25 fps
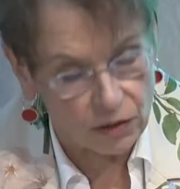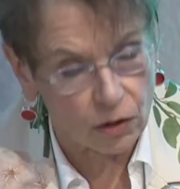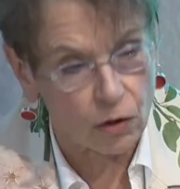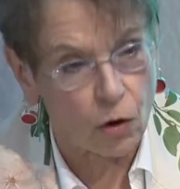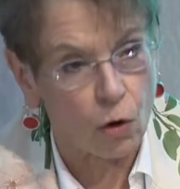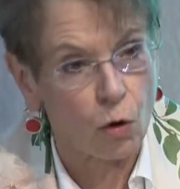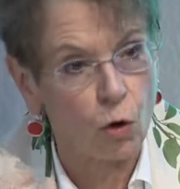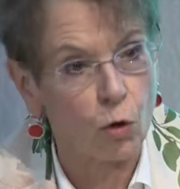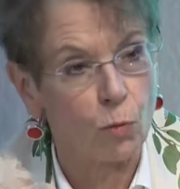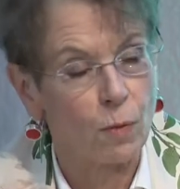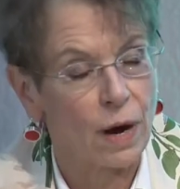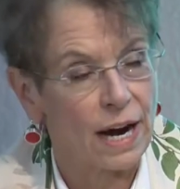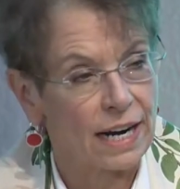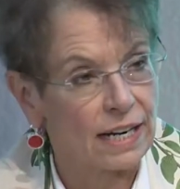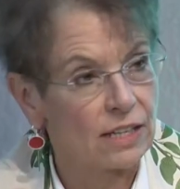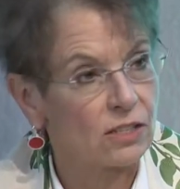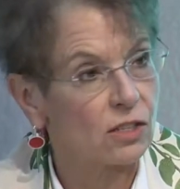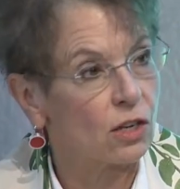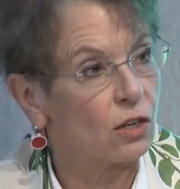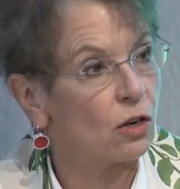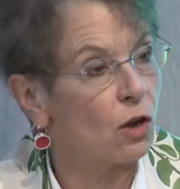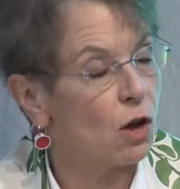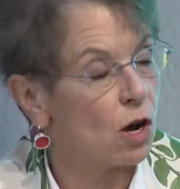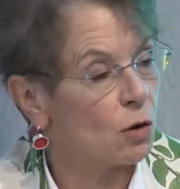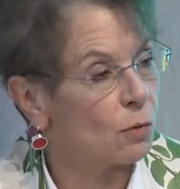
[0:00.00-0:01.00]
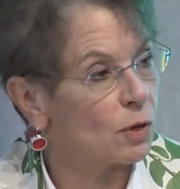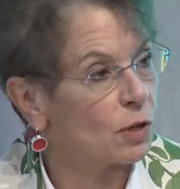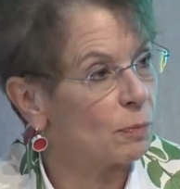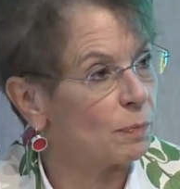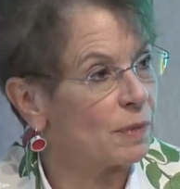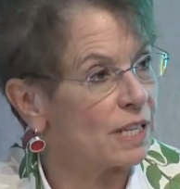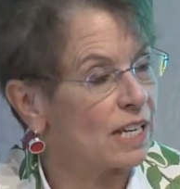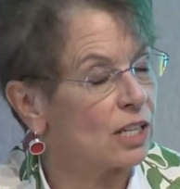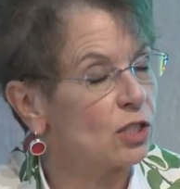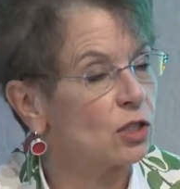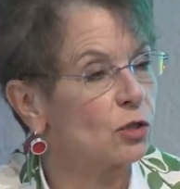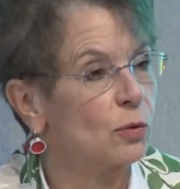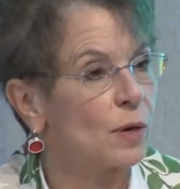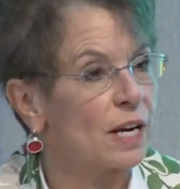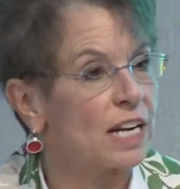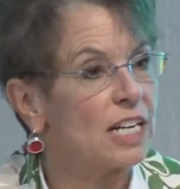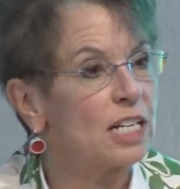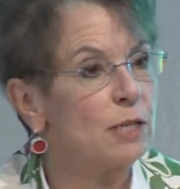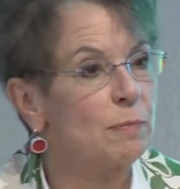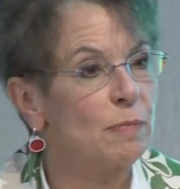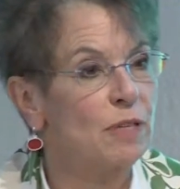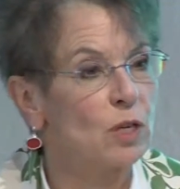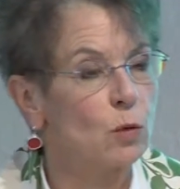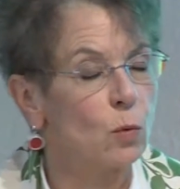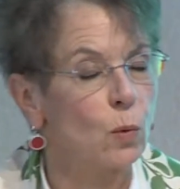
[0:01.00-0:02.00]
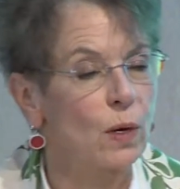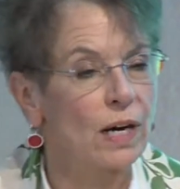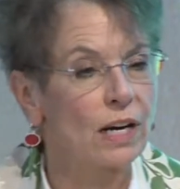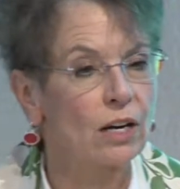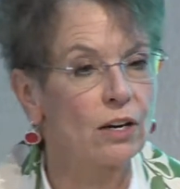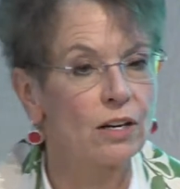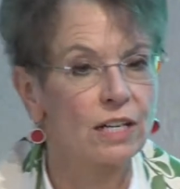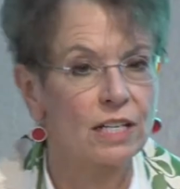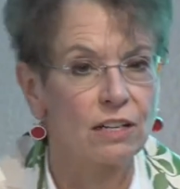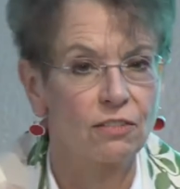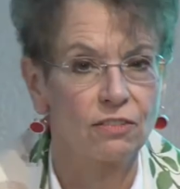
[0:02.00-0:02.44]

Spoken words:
the coal mine is, along with being trained to be wary